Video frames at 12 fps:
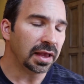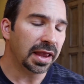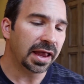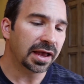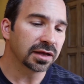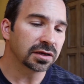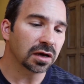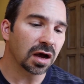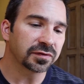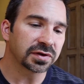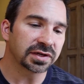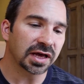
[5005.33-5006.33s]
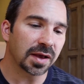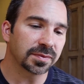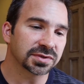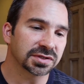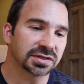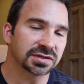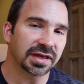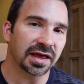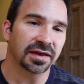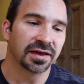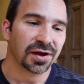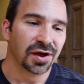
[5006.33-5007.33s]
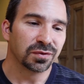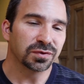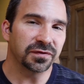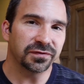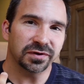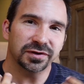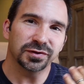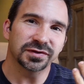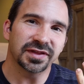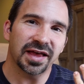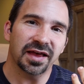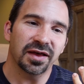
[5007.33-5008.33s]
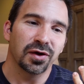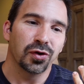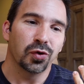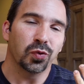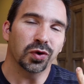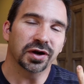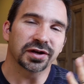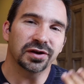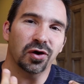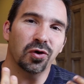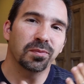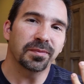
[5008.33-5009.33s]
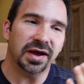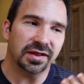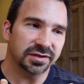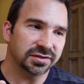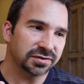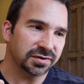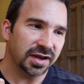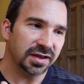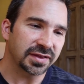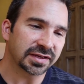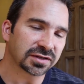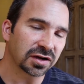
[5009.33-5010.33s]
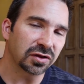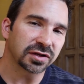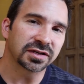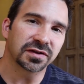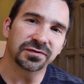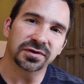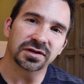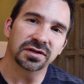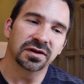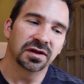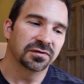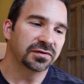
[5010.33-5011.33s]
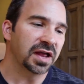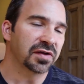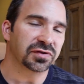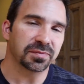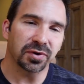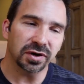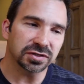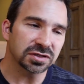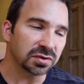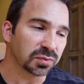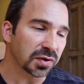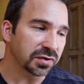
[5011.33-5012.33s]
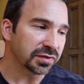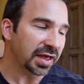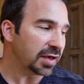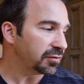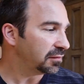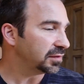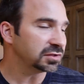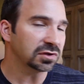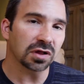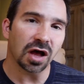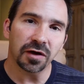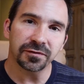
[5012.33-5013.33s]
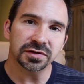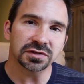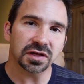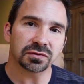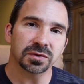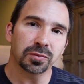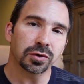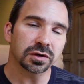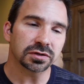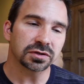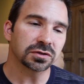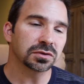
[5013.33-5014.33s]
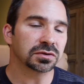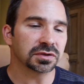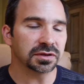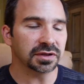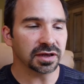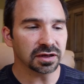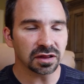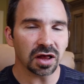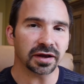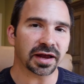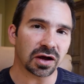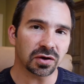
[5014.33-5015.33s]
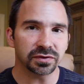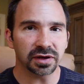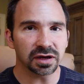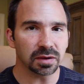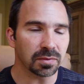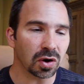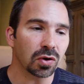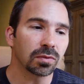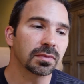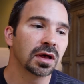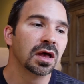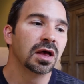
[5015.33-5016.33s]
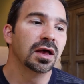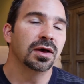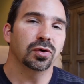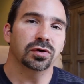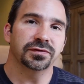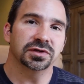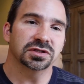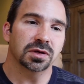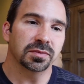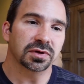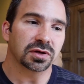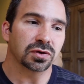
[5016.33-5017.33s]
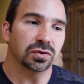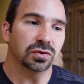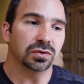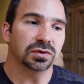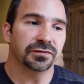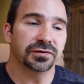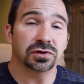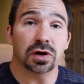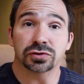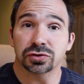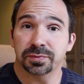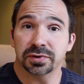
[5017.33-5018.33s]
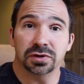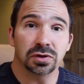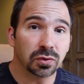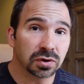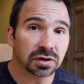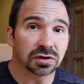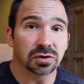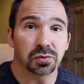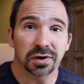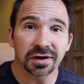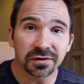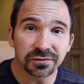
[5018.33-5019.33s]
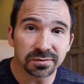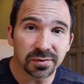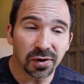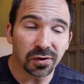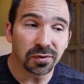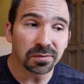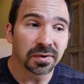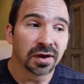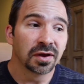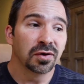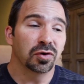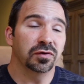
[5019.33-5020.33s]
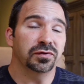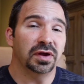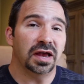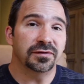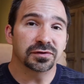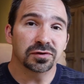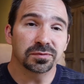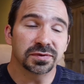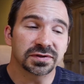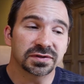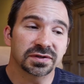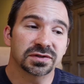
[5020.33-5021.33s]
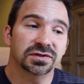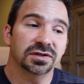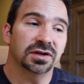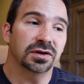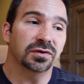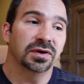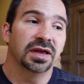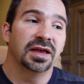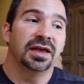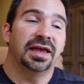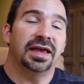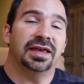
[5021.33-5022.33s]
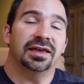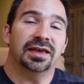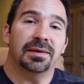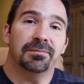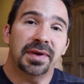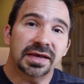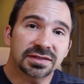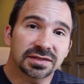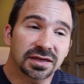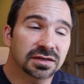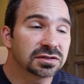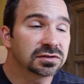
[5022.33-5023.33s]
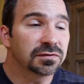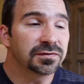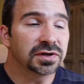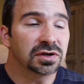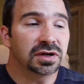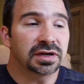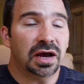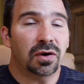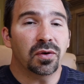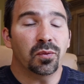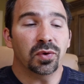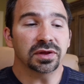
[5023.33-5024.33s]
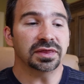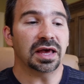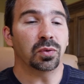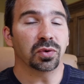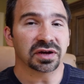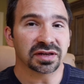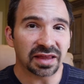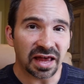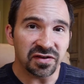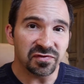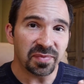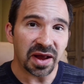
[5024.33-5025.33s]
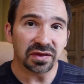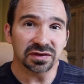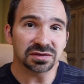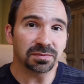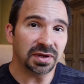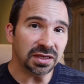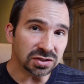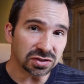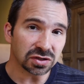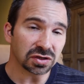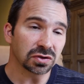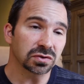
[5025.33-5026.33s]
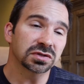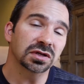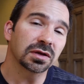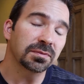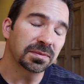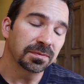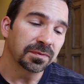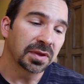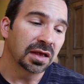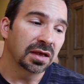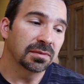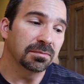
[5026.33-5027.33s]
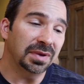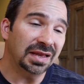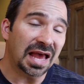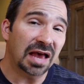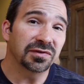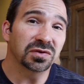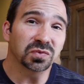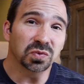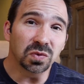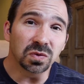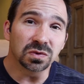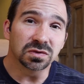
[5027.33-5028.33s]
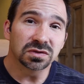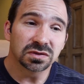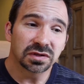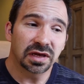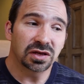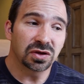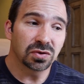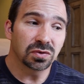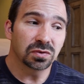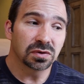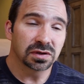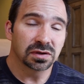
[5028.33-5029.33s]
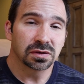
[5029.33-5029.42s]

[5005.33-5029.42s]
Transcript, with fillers: And oftentimes, this is that referred to as that work and home balance, right? And that's going to look different for every person, whether they have a physical office they report to and then they clock out and they come home, or if you're somebody who, if you're an entrepreneur and you're working from home, or if you have your own business, you know, it can get messy. And so, figuring out what that work life balance means to you is going to mean having rules that you